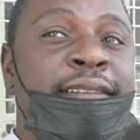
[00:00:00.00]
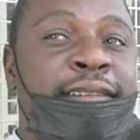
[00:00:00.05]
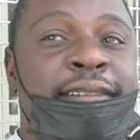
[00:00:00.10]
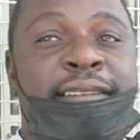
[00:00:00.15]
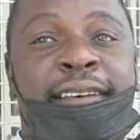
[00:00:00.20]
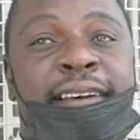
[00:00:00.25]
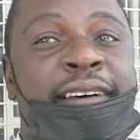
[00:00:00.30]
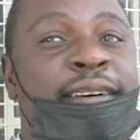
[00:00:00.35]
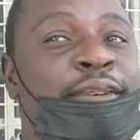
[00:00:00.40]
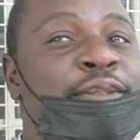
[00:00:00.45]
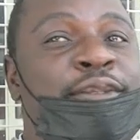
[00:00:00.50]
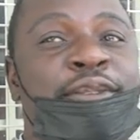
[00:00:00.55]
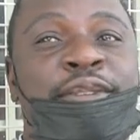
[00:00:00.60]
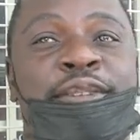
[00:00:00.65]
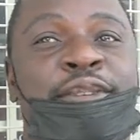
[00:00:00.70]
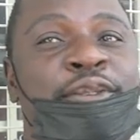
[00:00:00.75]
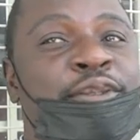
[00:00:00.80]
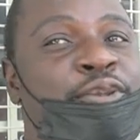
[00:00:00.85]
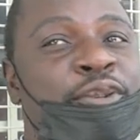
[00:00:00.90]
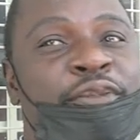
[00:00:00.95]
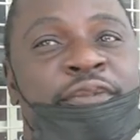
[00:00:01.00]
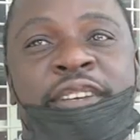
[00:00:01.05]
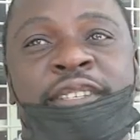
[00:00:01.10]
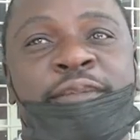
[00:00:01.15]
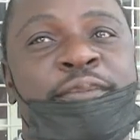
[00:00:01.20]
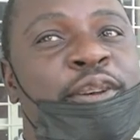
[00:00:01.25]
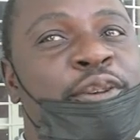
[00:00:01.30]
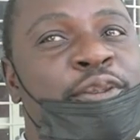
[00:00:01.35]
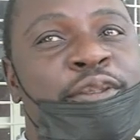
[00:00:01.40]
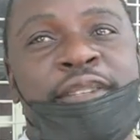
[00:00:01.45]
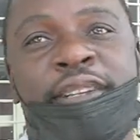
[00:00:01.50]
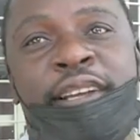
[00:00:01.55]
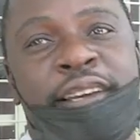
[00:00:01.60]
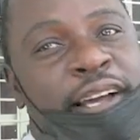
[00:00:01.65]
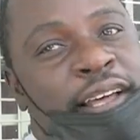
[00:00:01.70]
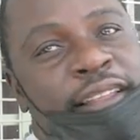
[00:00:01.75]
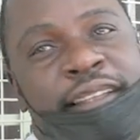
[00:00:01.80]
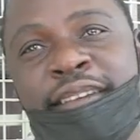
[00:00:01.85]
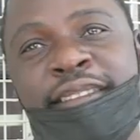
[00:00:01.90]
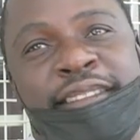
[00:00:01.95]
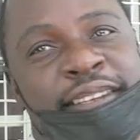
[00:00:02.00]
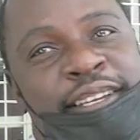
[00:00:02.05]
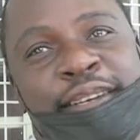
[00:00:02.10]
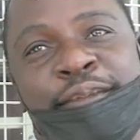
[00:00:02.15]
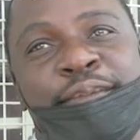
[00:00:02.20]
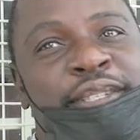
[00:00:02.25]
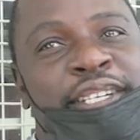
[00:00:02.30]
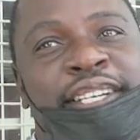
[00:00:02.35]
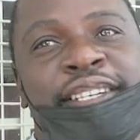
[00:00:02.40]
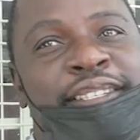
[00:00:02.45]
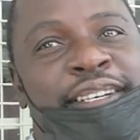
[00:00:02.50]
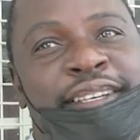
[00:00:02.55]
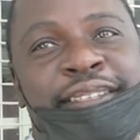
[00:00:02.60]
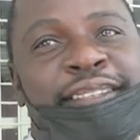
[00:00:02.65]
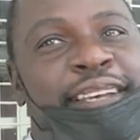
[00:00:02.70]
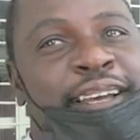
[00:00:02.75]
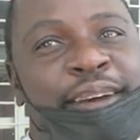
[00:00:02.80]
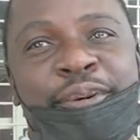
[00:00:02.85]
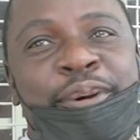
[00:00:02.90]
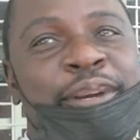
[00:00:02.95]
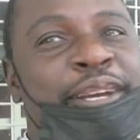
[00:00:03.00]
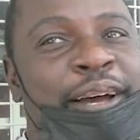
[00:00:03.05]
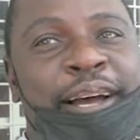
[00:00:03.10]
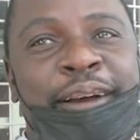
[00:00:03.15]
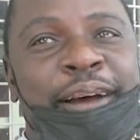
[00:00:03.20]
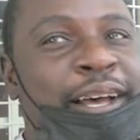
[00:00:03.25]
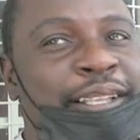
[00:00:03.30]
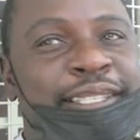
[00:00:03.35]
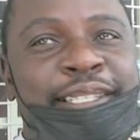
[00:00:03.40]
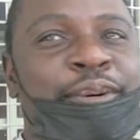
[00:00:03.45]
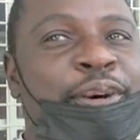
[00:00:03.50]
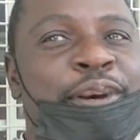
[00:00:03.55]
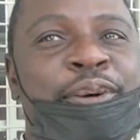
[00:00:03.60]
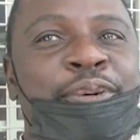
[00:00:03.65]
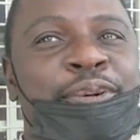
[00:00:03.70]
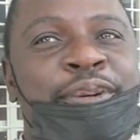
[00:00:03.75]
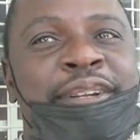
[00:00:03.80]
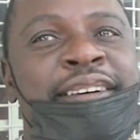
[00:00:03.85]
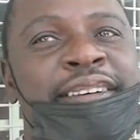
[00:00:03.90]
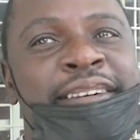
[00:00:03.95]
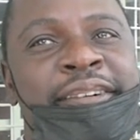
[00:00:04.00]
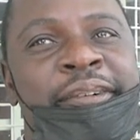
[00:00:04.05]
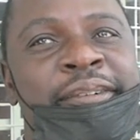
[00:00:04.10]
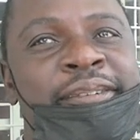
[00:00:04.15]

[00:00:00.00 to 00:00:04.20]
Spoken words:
Saka, it's obvious my youth are the game changer. Saka, we got answer my own.